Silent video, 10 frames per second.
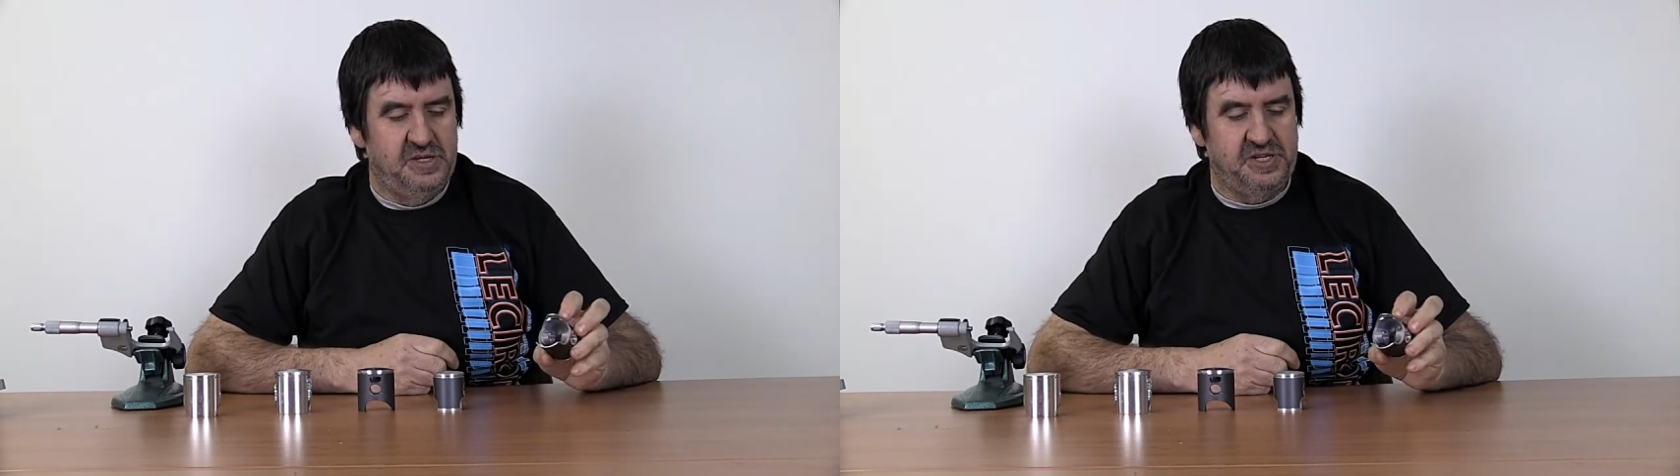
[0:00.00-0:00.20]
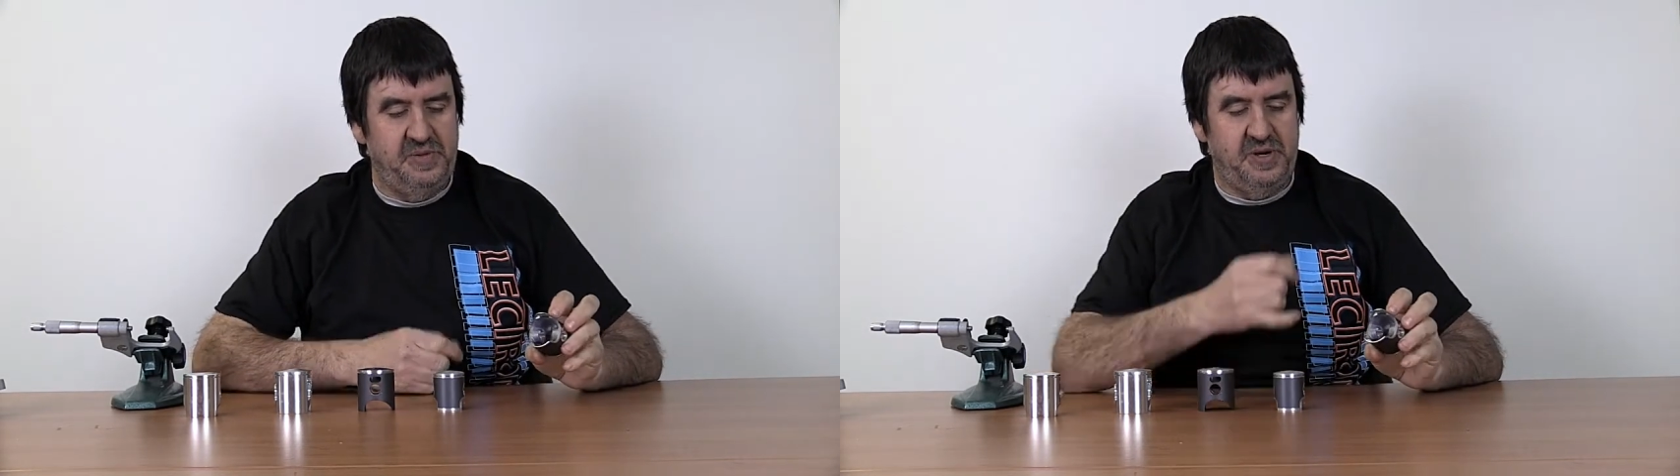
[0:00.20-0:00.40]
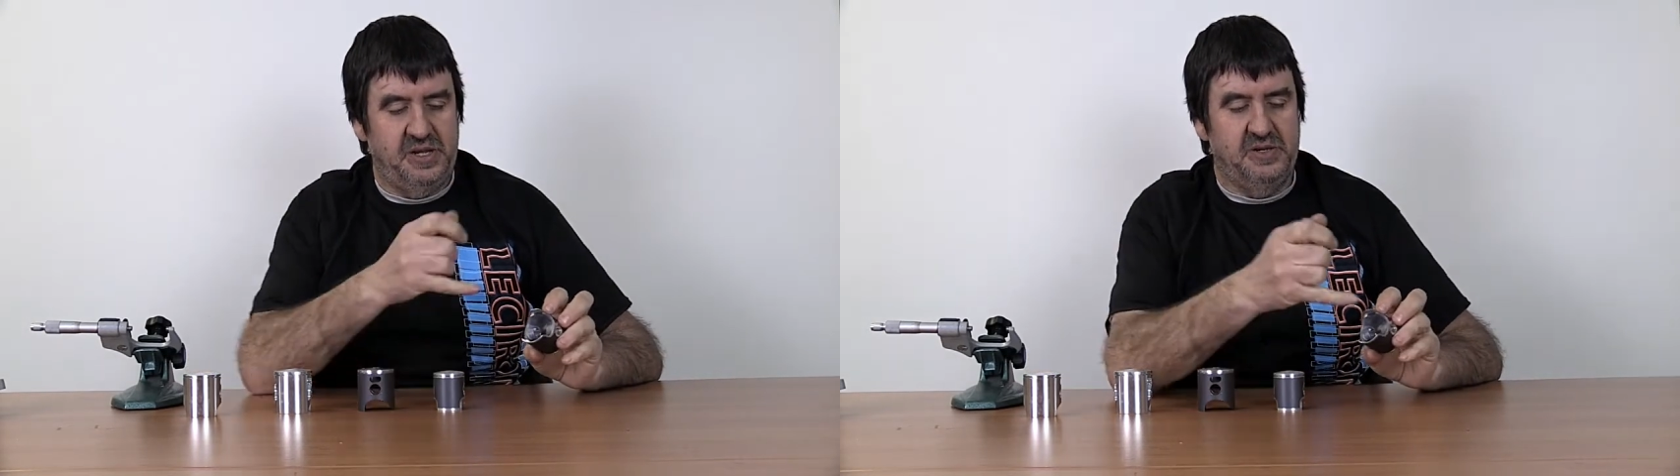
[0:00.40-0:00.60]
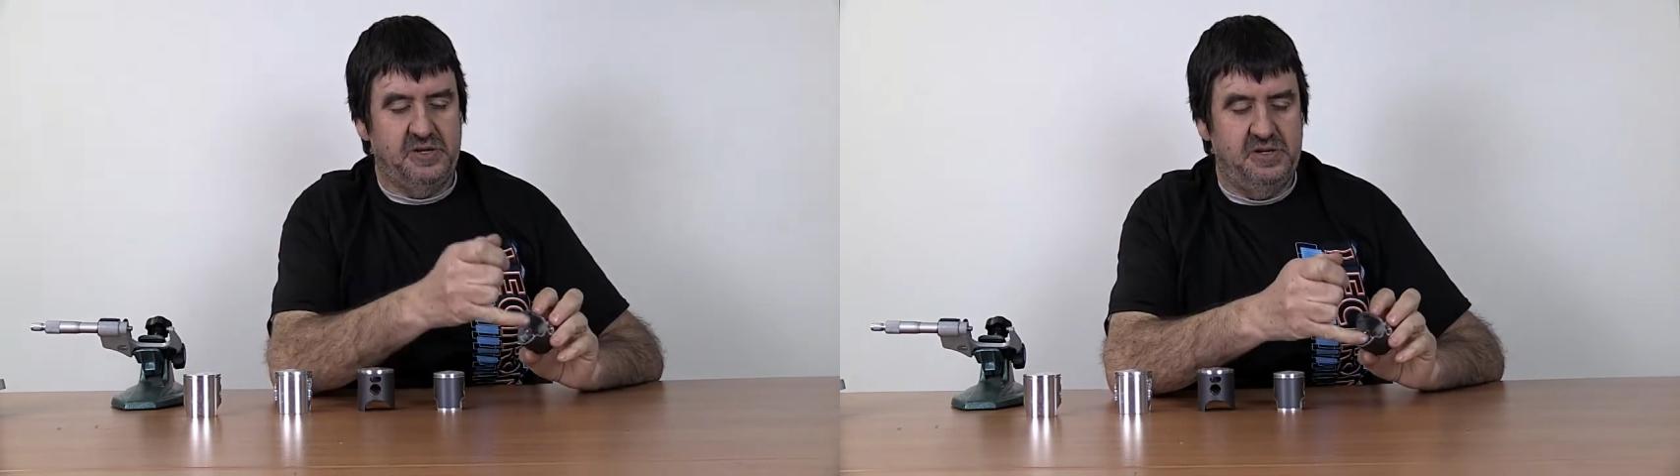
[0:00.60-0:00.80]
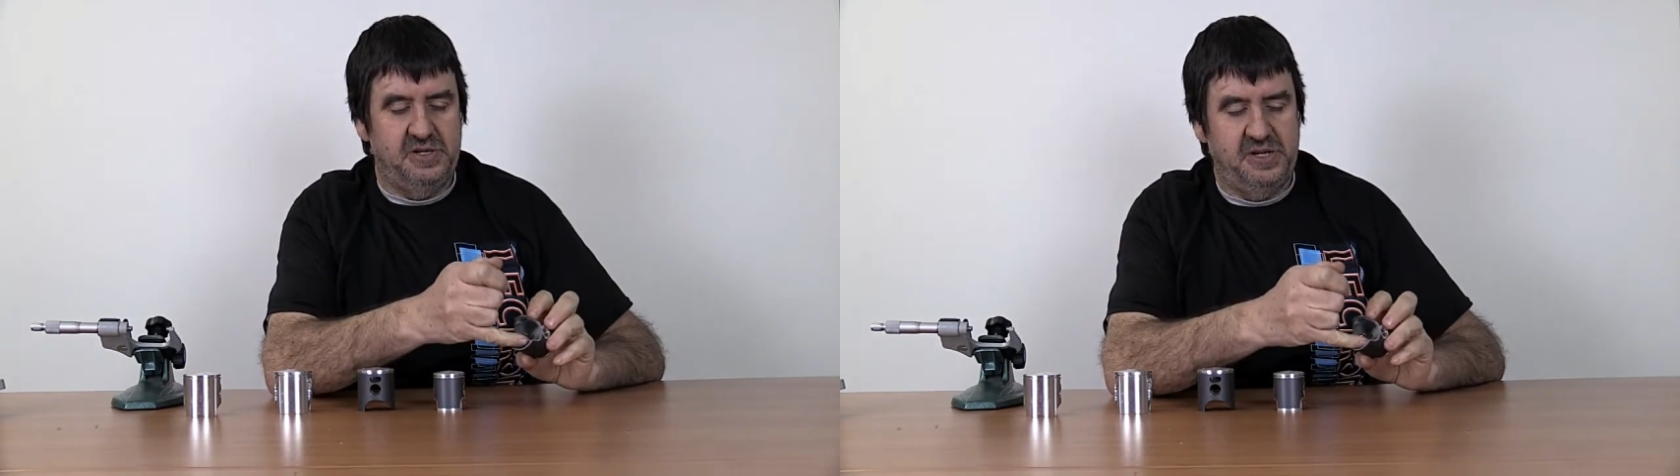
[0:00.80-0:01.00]
simply
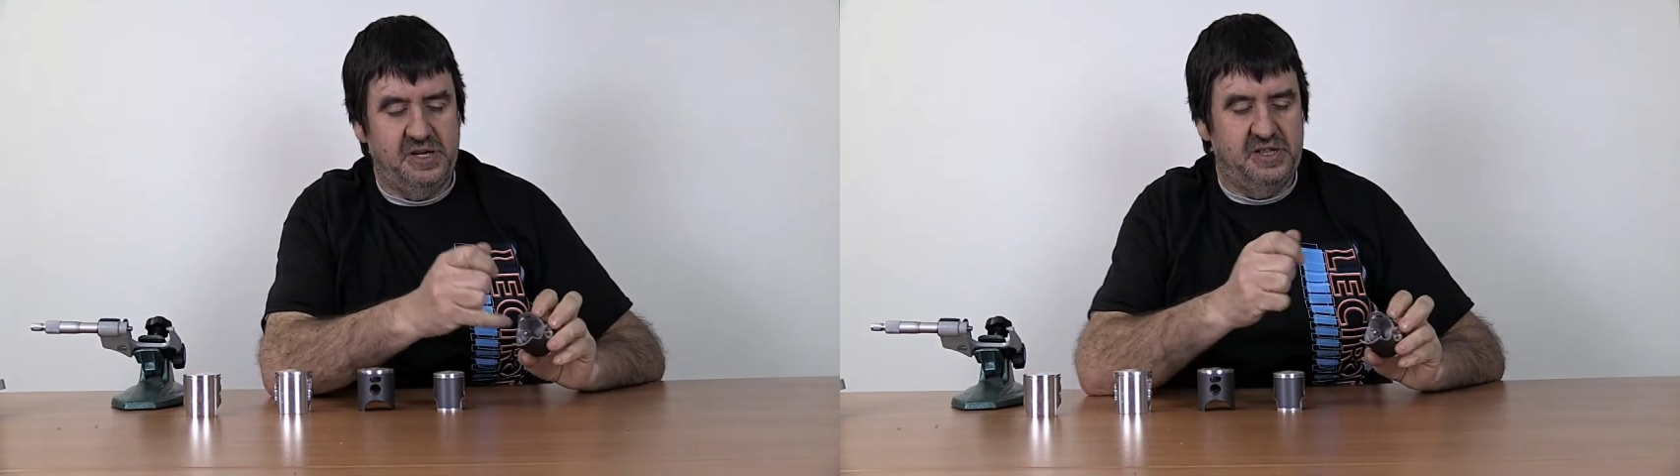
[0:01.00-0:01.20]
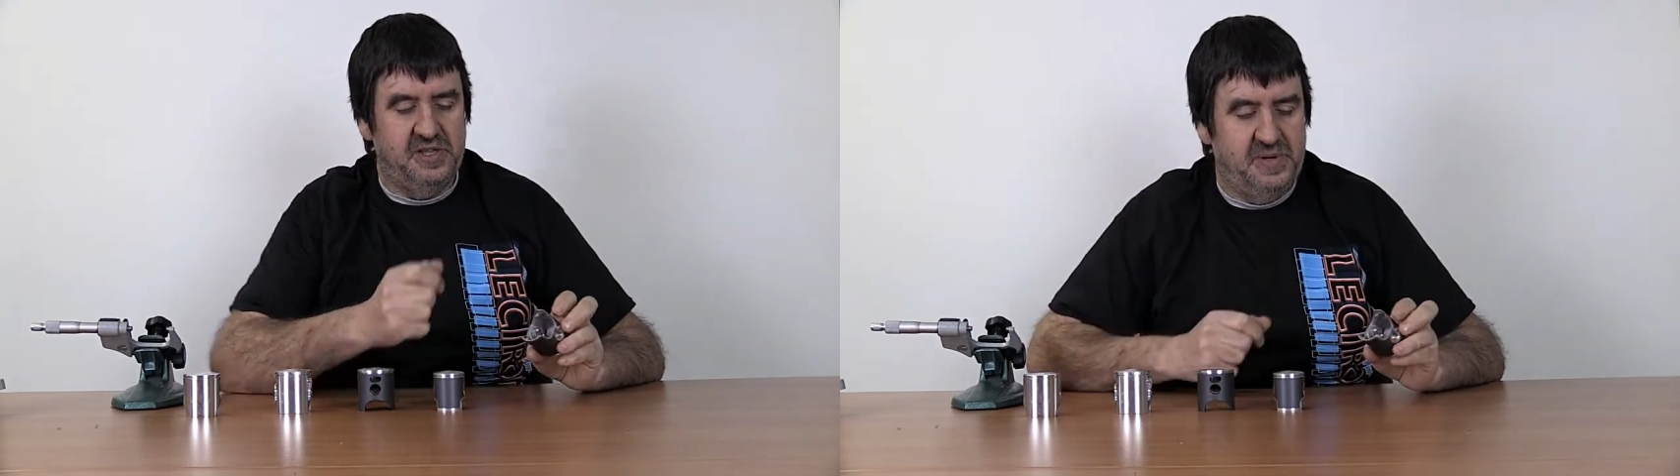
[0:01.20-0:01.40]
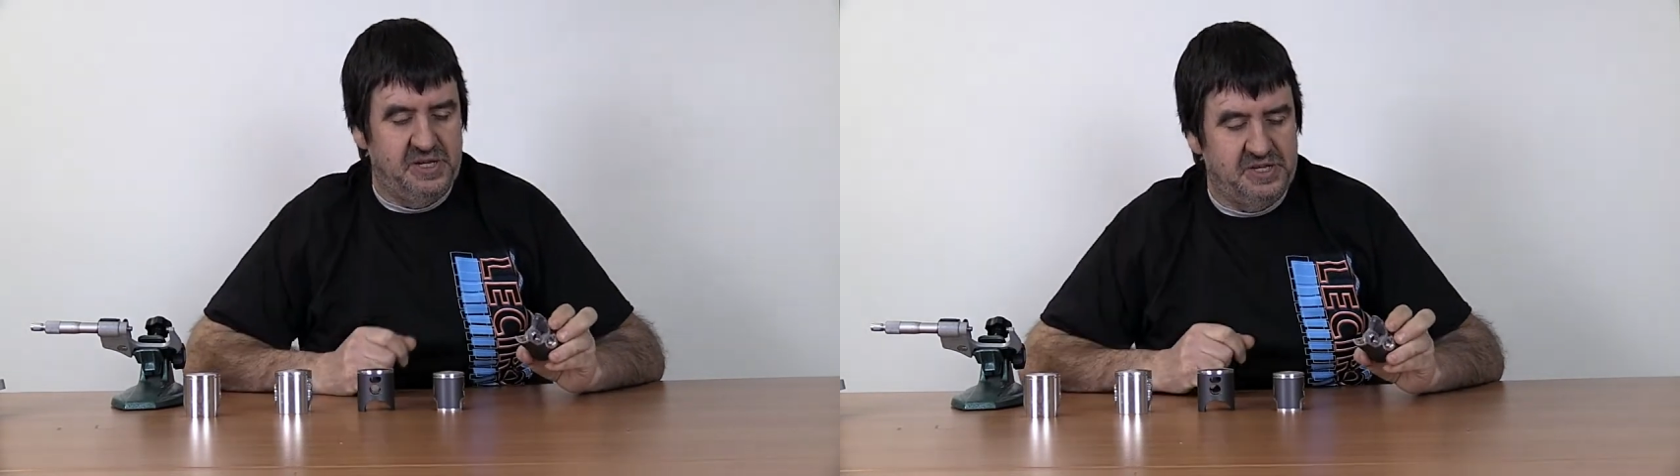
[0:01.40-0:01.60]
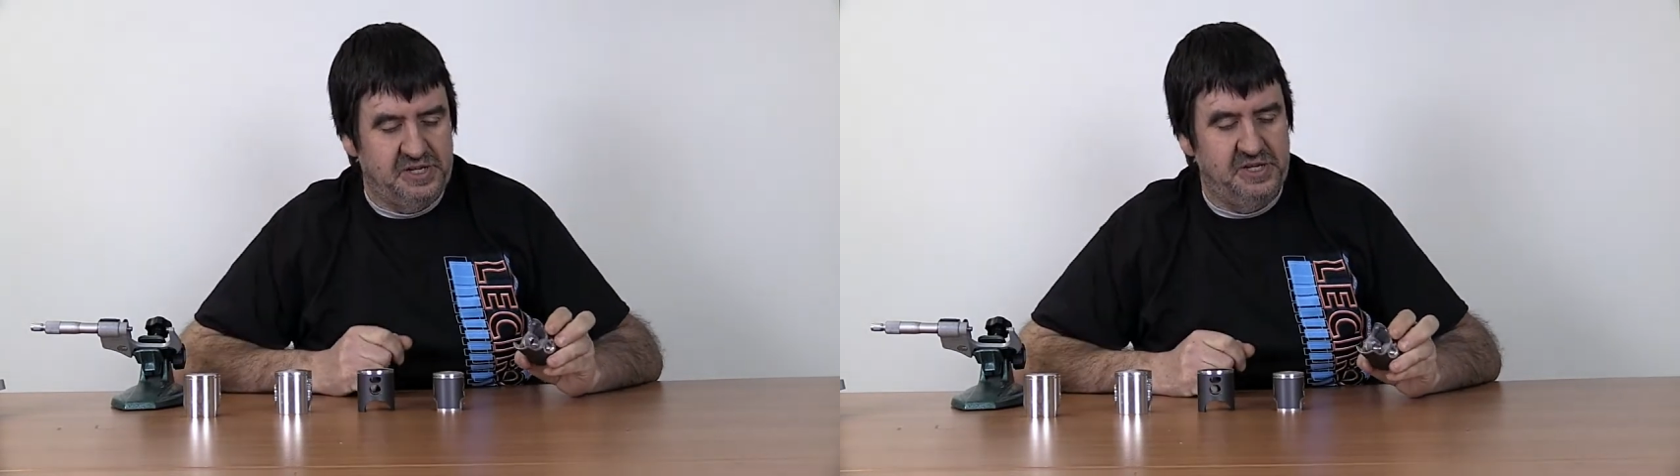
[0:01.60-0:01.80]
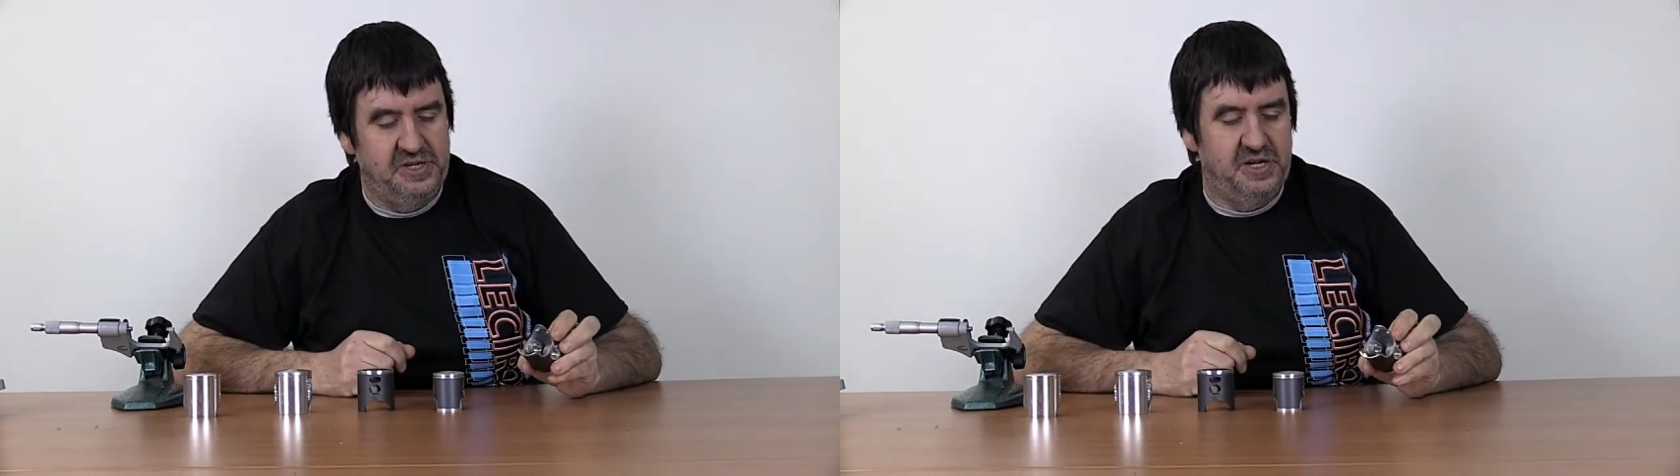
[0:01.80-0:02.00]
look underneath the
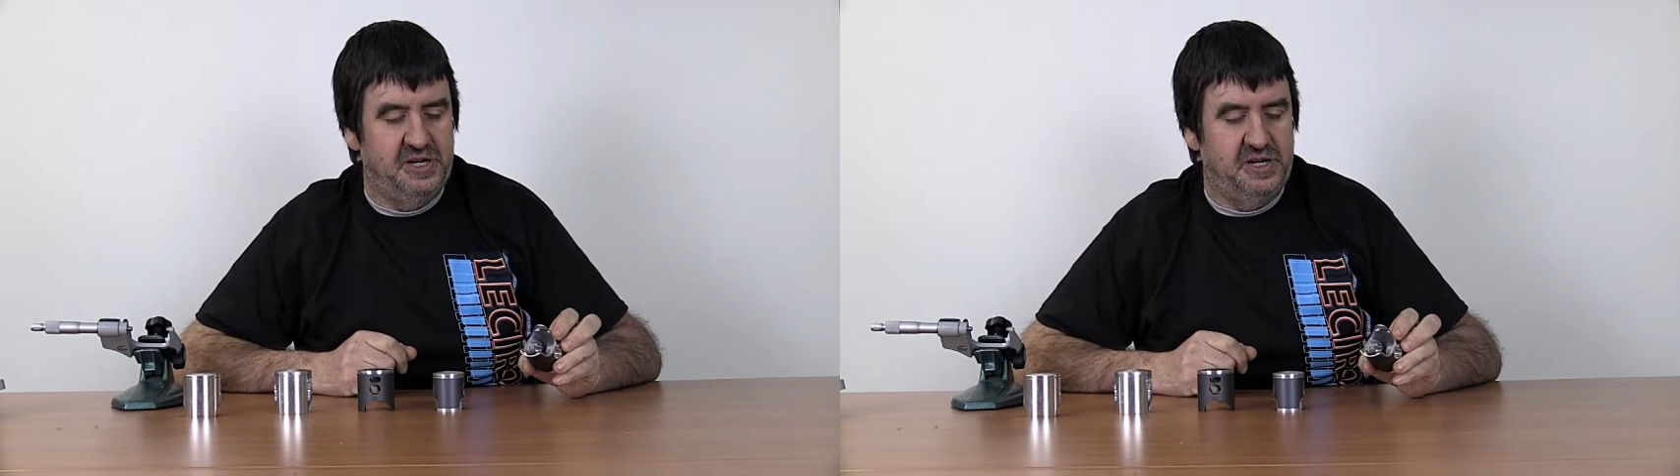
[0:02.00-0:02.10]
piston